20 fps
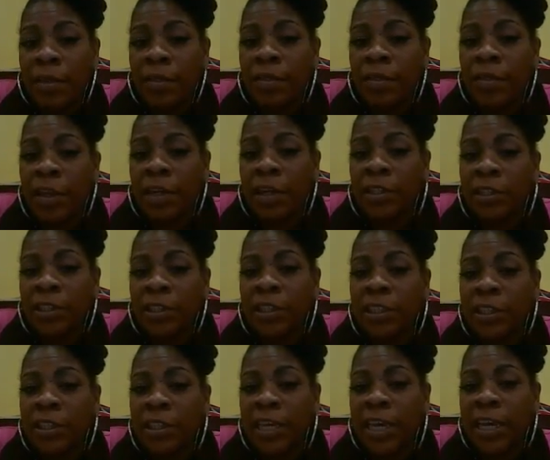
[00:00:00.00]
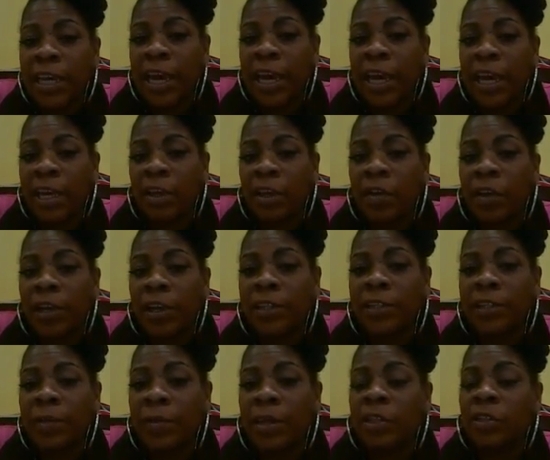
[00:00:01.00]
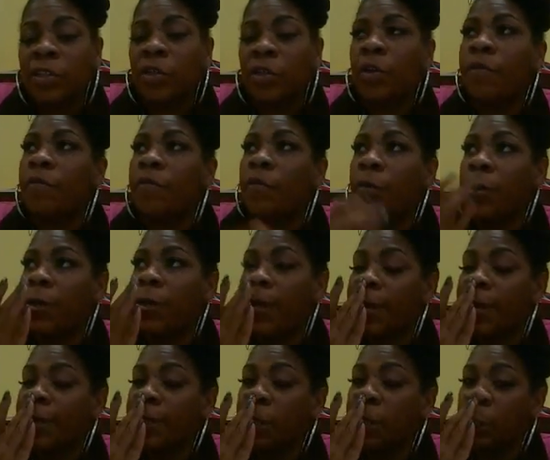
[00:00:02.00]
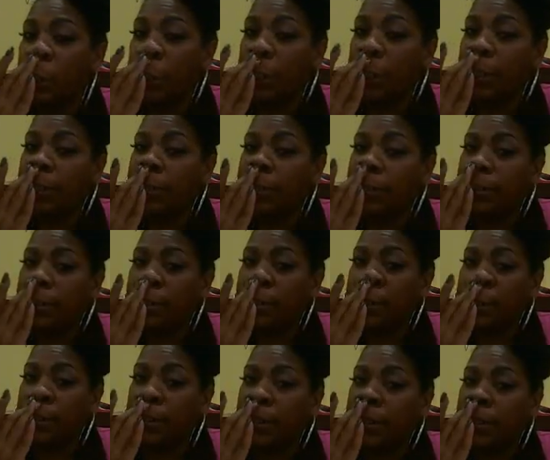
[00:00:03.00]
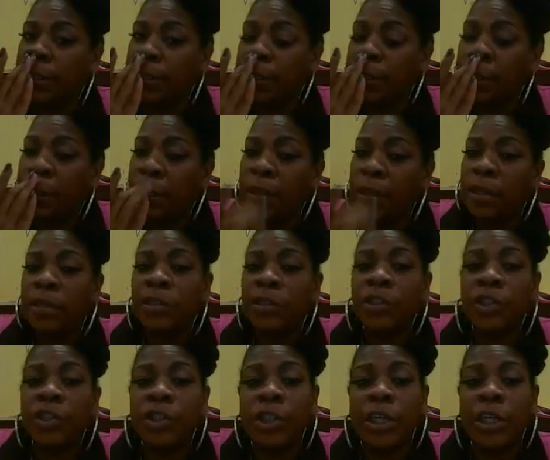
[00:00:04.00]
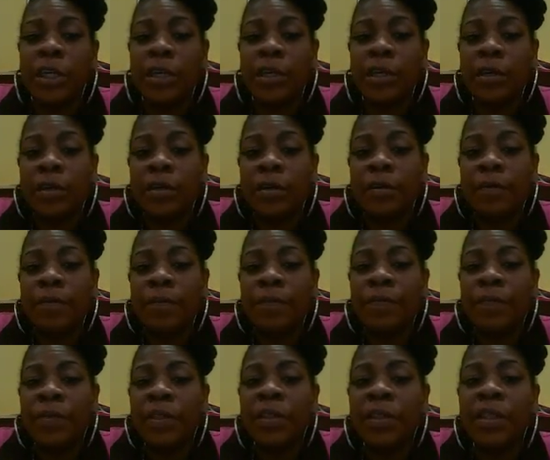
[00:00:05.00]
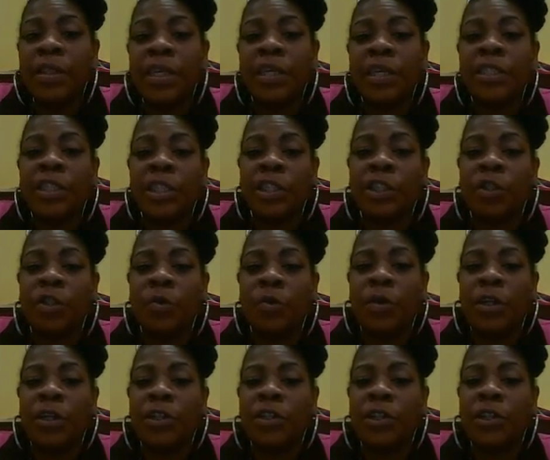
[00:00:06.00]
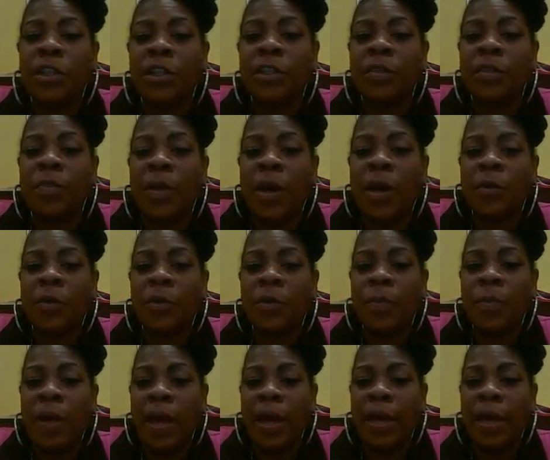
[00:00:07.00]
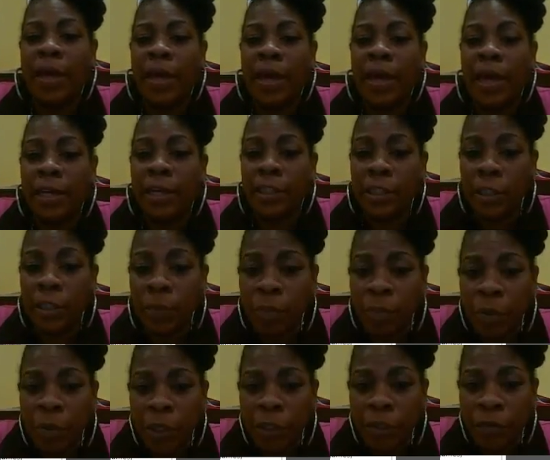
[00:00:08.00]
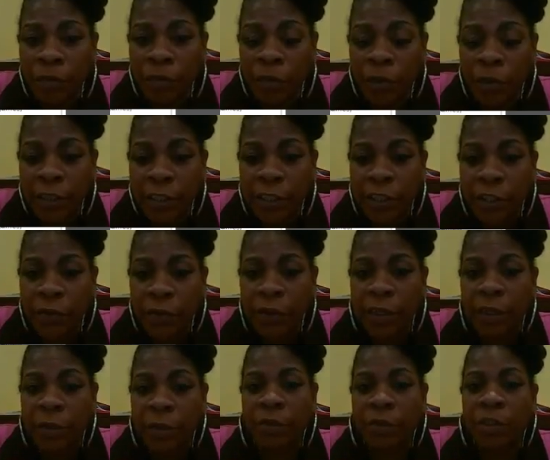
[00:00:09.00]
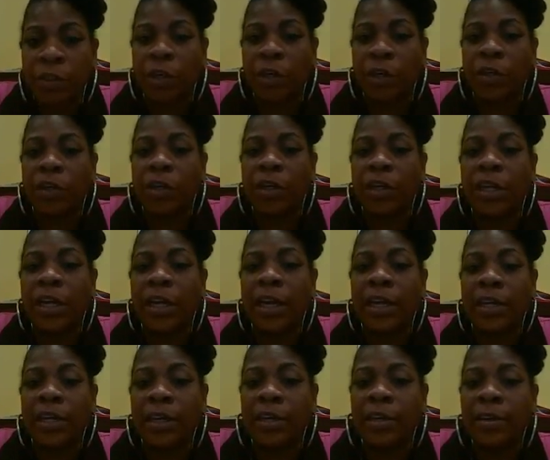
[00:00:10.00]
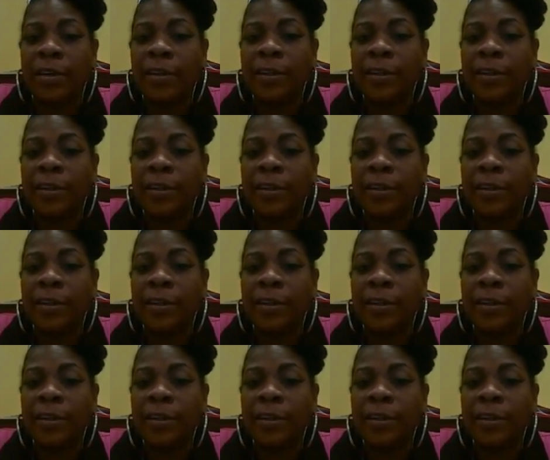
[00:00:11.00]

Thus, the second angle has a measure of 48 degrees. G. This situation is modeled by x plus 42 equals 180.